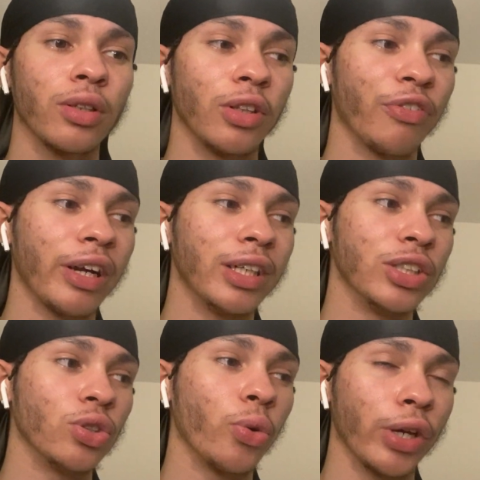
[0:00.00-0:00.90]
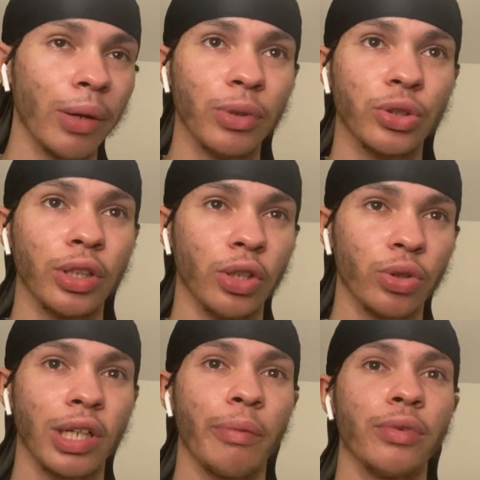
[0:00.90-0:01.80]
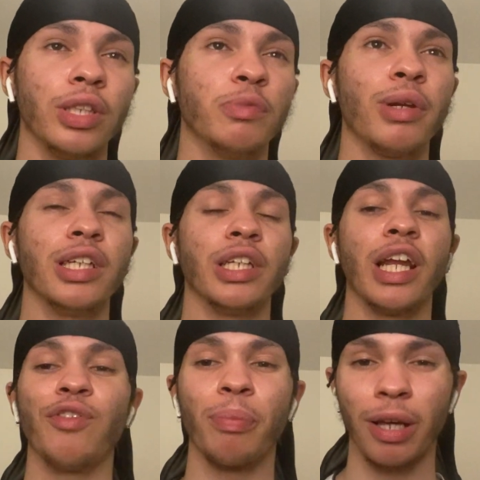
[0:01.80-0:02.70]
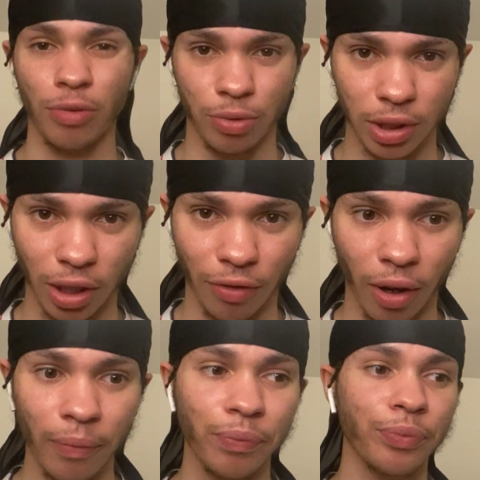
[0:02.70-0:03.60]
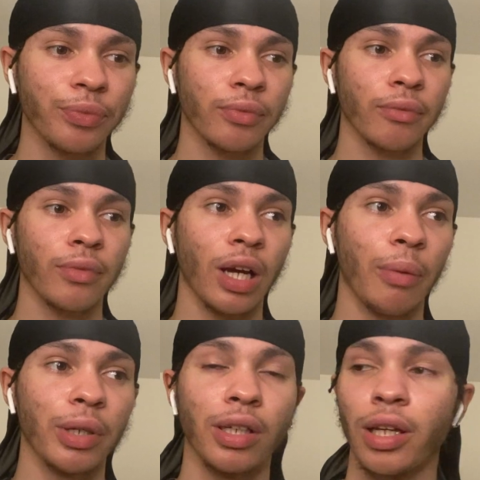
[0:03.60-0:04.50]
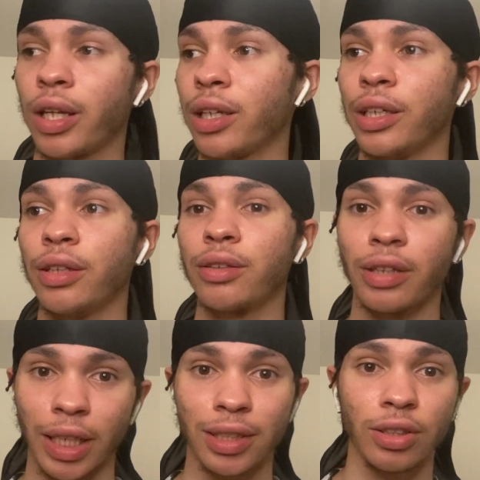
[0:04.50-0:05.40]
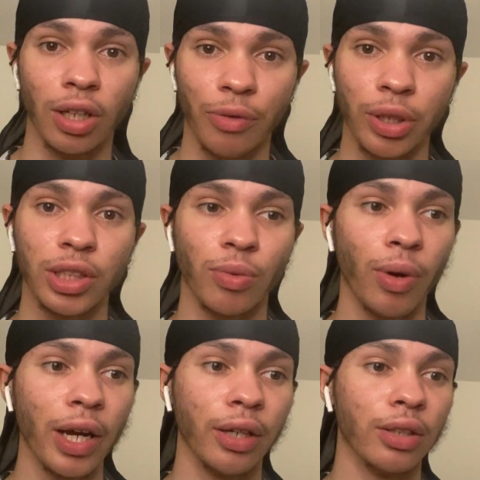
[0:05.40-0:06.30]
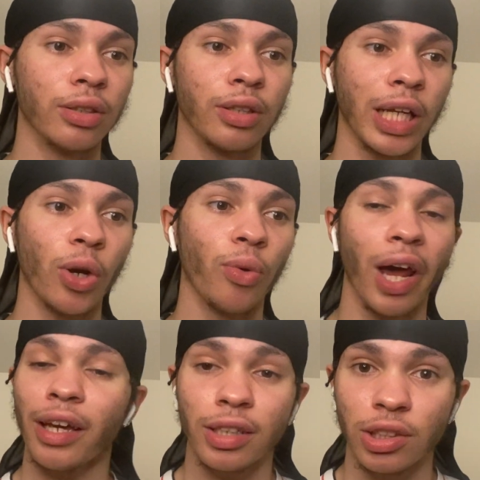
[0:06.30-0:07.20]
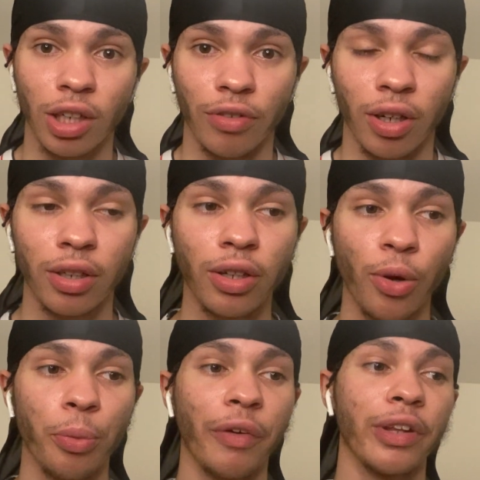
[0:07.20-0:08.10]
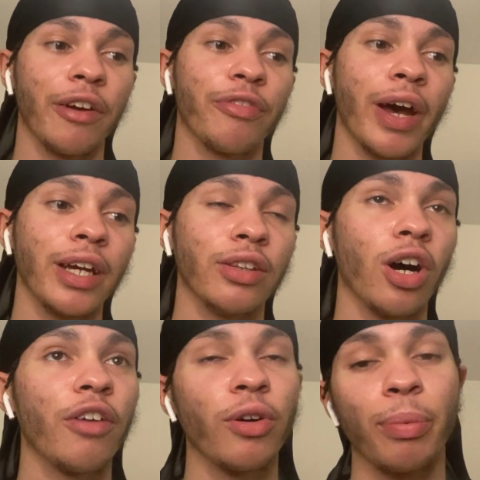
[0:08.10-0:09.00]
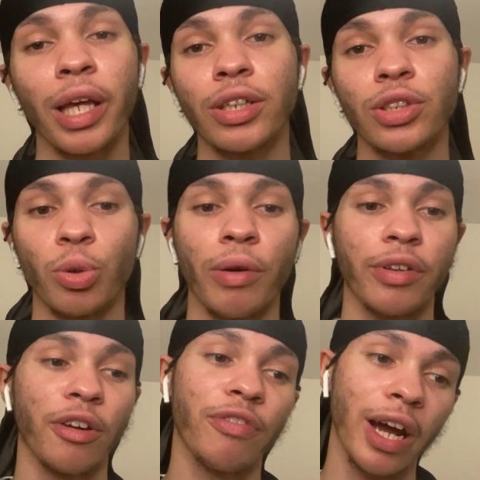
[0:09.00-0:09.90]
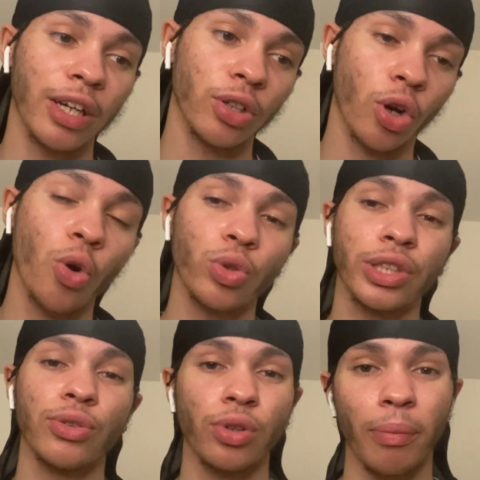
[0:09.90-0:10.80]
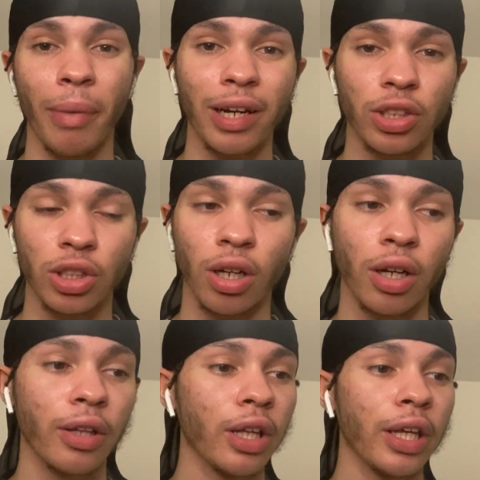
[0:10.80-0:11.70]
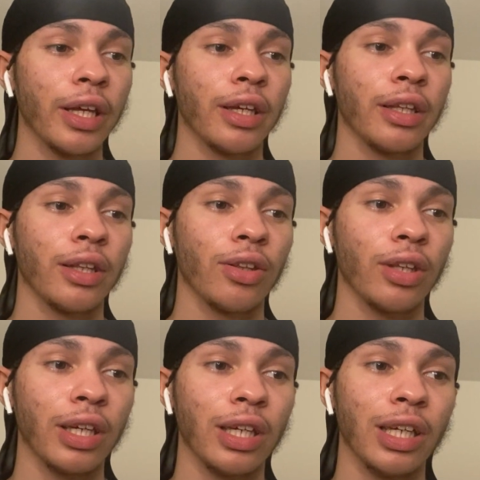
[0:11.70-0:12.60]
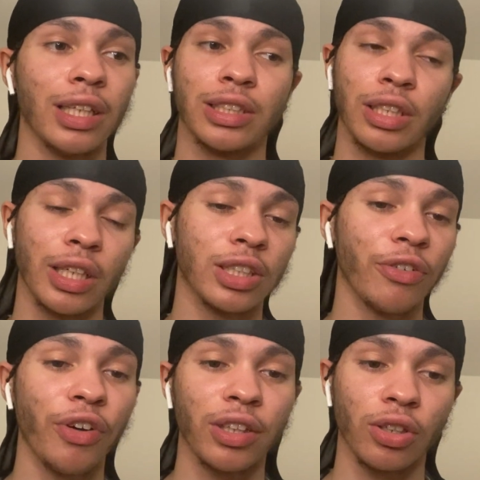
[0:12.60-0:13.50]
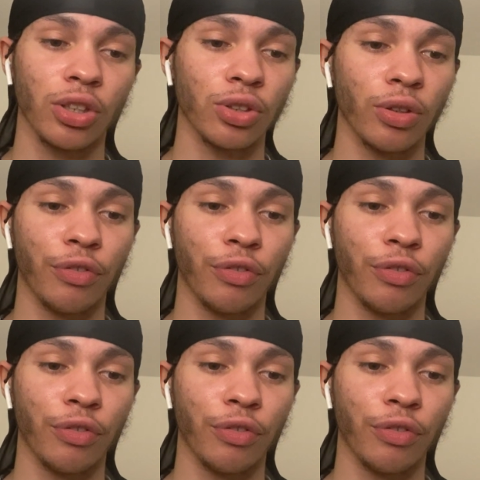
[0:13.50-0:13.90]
the fact that there's no chemistry, and it looks like these players never play with each other? I mean, clearly, this is the reason why they don't like each other. Whether they're fighting the other players or whether they're fighting the coaching or the manager, it's affecting us on the